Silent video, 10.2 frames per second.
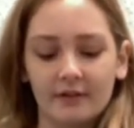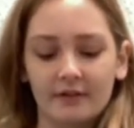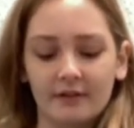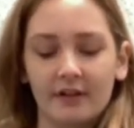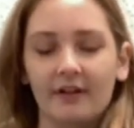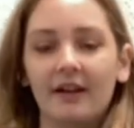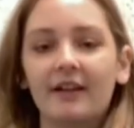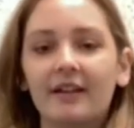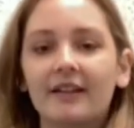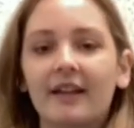alright,
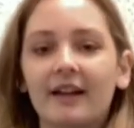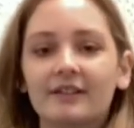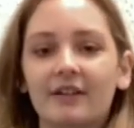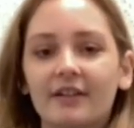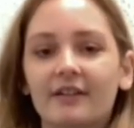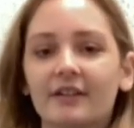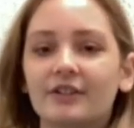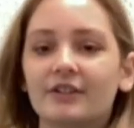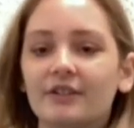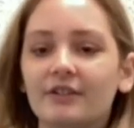and that's all there is
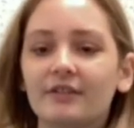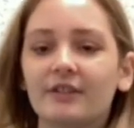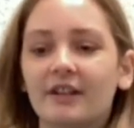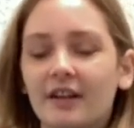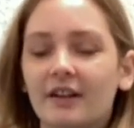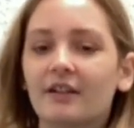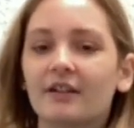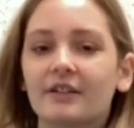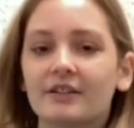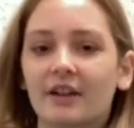to getting a
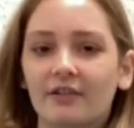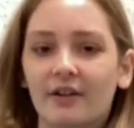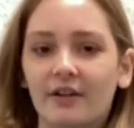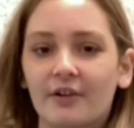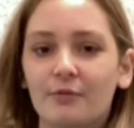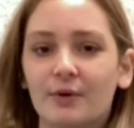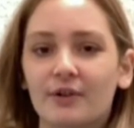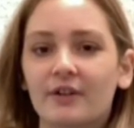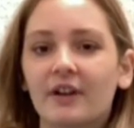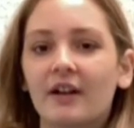good sound on oboe.
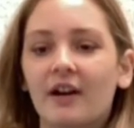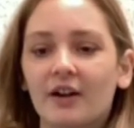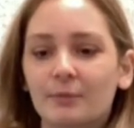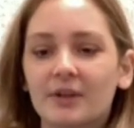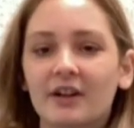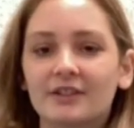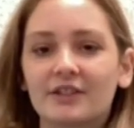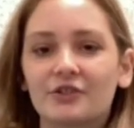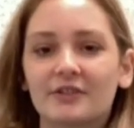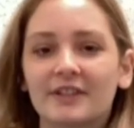I hope you guys
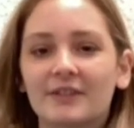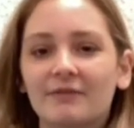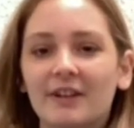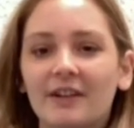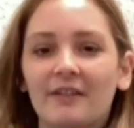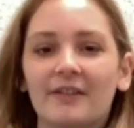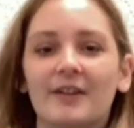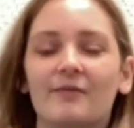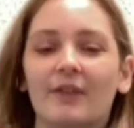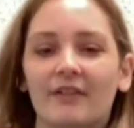enjoyed this video
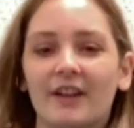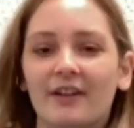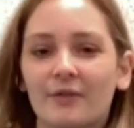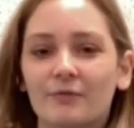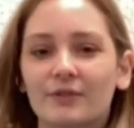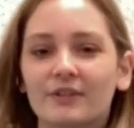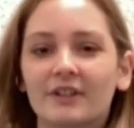and found it helpful.